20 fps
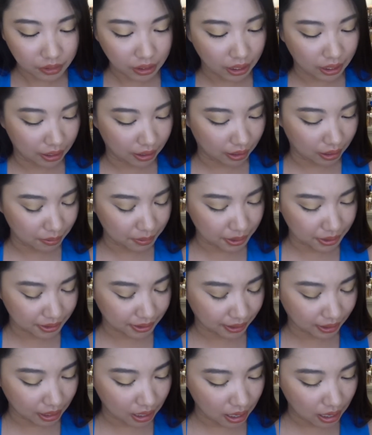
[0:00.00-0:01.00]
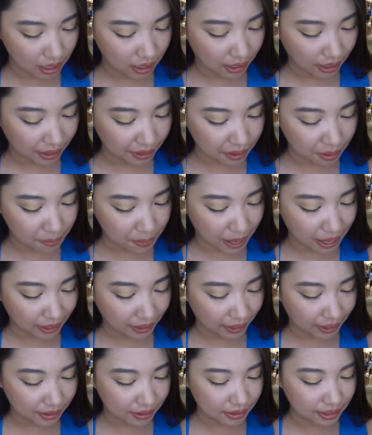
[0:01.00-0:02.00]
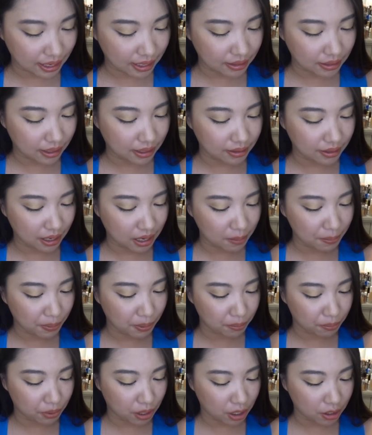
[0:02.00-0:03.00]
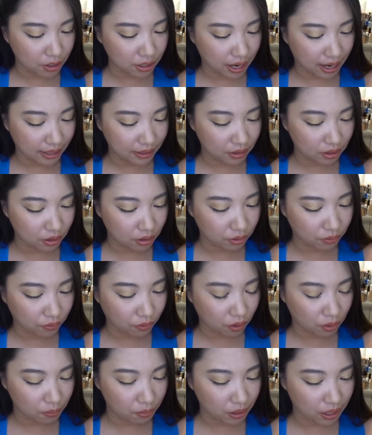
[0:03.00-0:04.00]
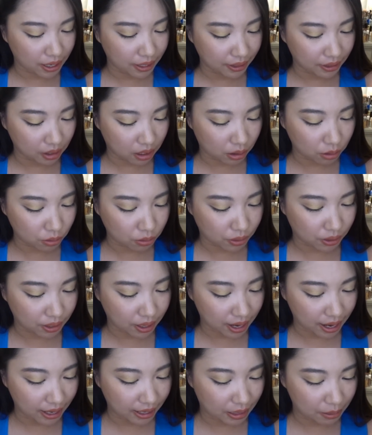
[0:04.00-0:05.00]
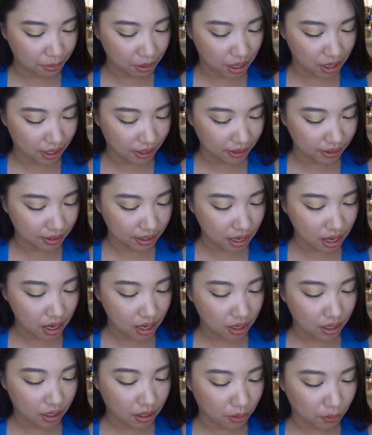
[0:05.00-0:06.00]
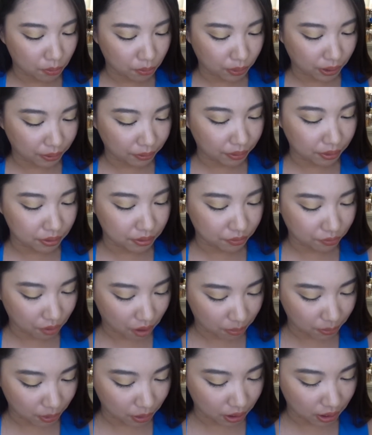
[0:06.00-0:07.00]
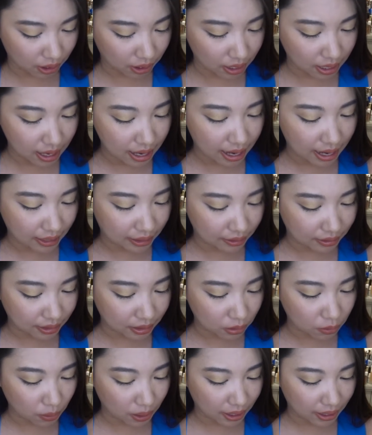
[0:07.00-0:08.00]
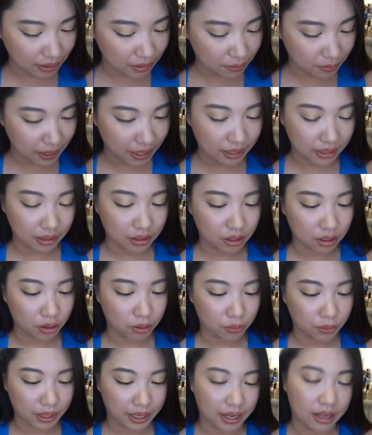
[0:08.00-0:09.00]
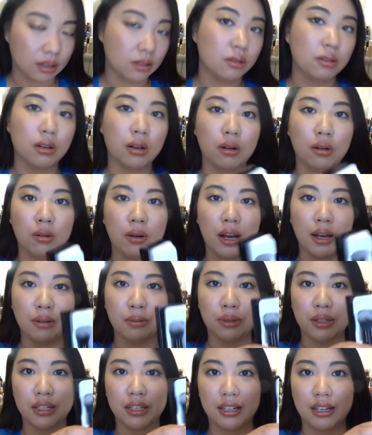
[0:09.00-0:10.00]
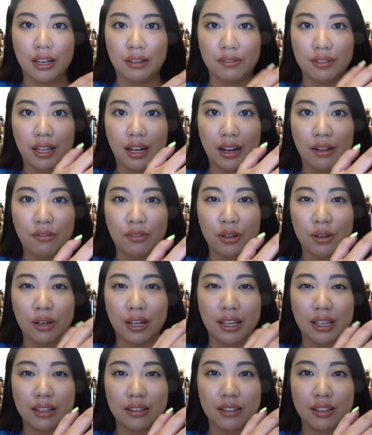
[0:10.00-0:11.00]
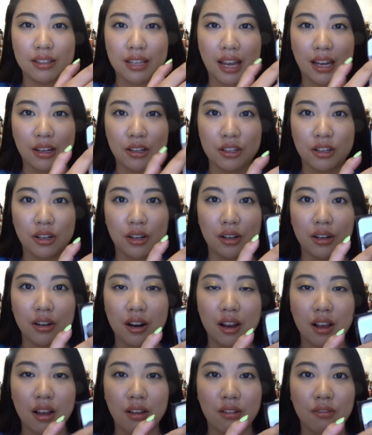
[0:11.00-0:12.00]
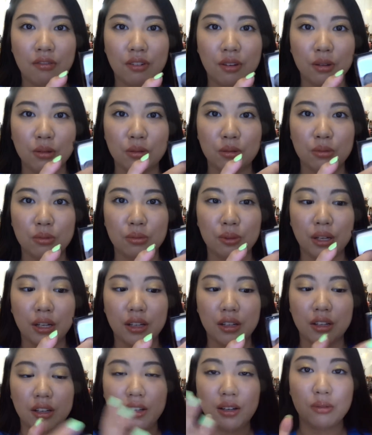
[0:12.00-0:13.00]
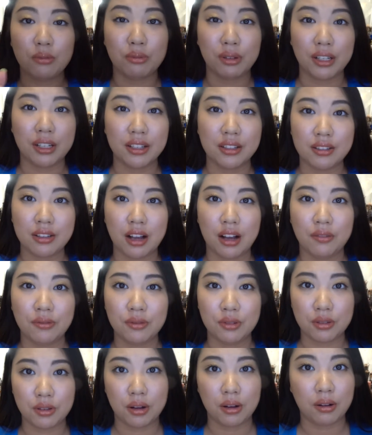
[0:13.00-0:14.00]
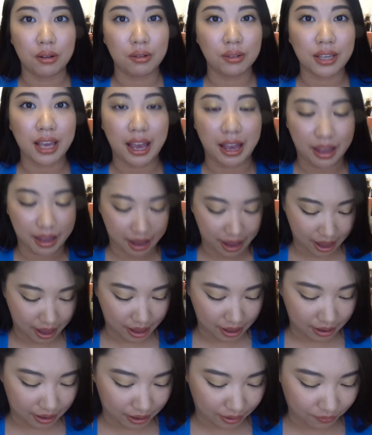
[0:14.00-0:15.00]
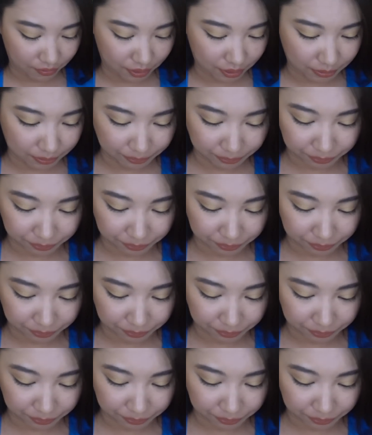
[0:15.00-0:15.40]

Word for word: And let me see, in the back it says a taper brush ideal for applying contour and highlight products in various formula. And this one is made in Korea, so I really love that. I feel like the texture feels really good, really soft, so yeah, I love it.